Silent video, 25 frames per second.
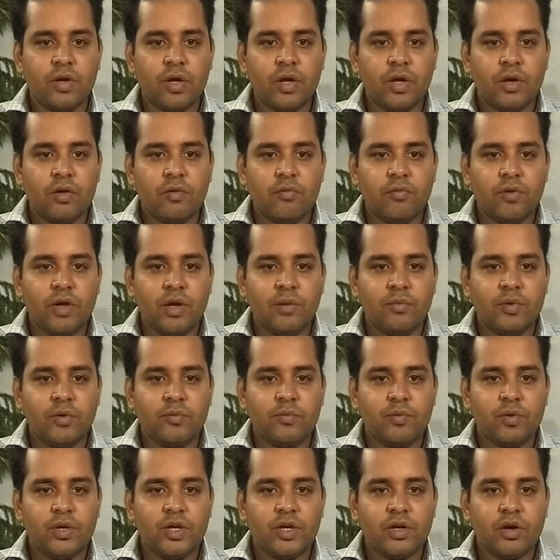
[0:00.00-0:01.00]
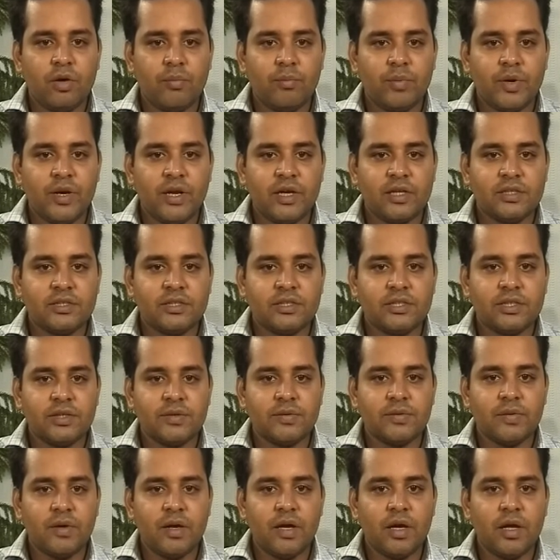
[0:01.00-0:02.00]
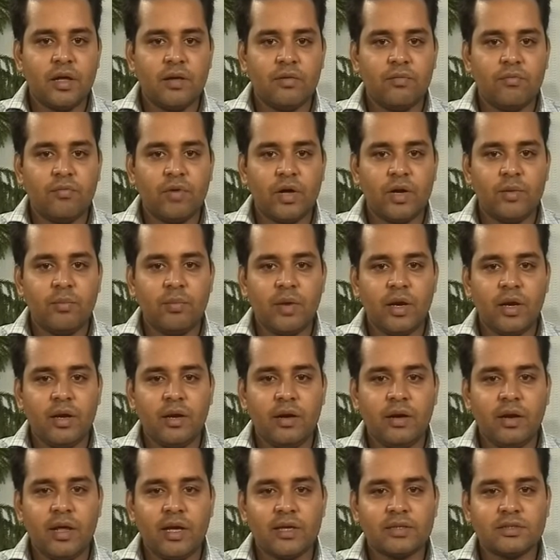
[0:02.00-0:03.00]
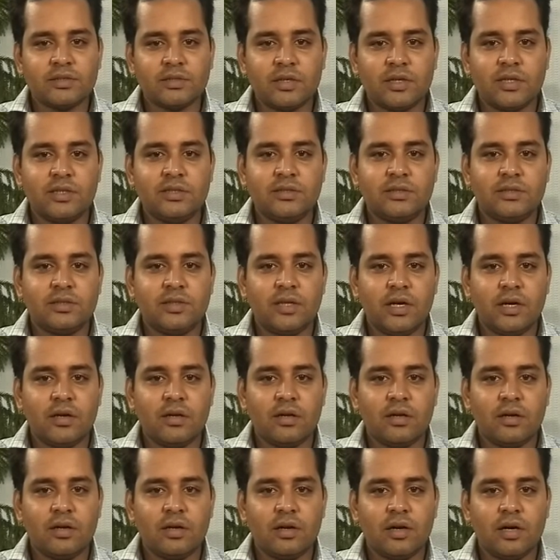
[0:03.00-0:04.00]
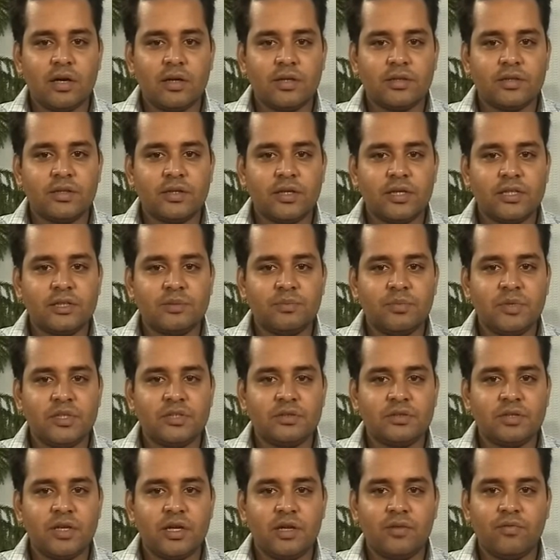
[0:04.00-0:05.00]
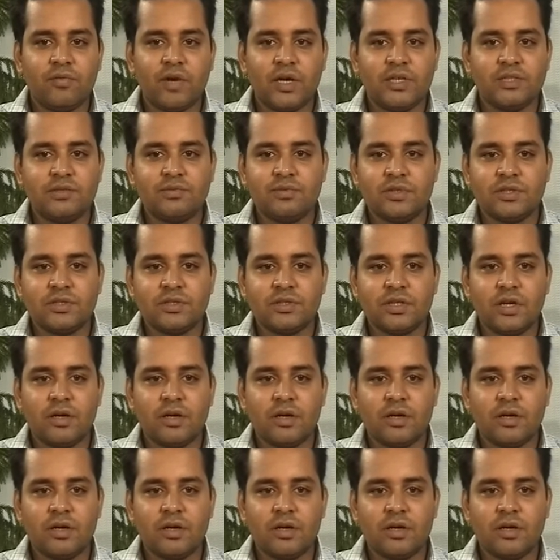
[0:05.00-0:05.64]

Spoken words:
well be fully comprehensive, and one may index sites that another has missed, and vice versa.